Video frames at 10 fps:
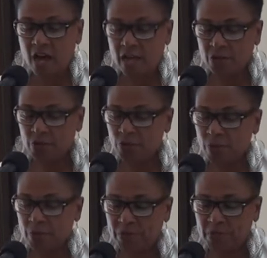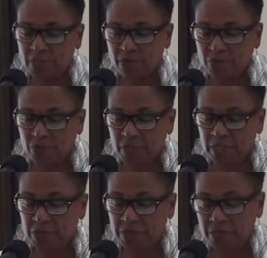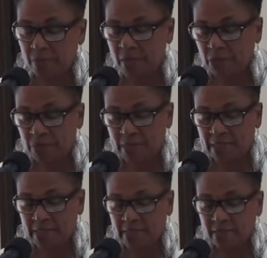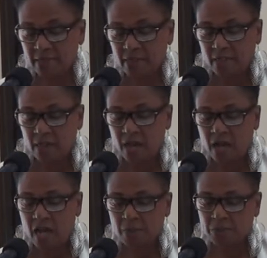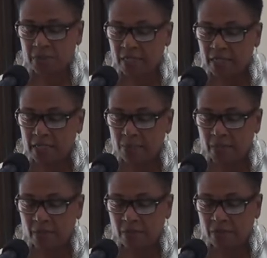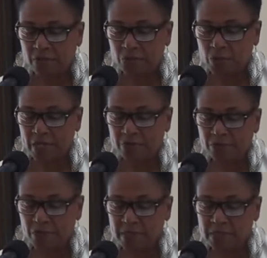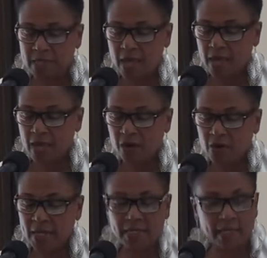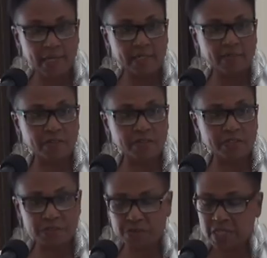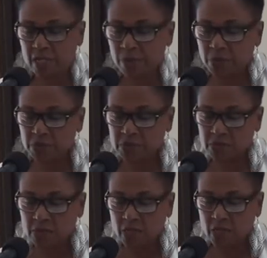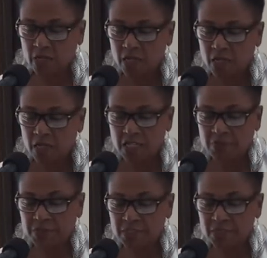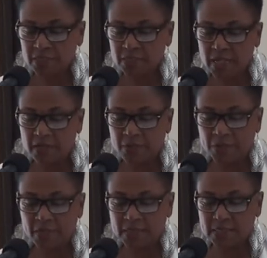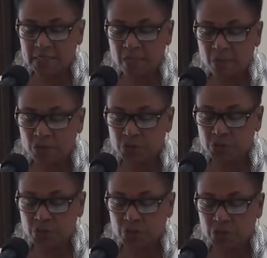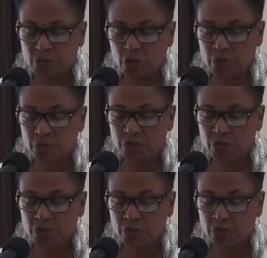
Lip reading: I grew up with a level of ignorance about race. I played in my white friends' hair and ate at their dinner tables. Even to this day, the places I most enjoy going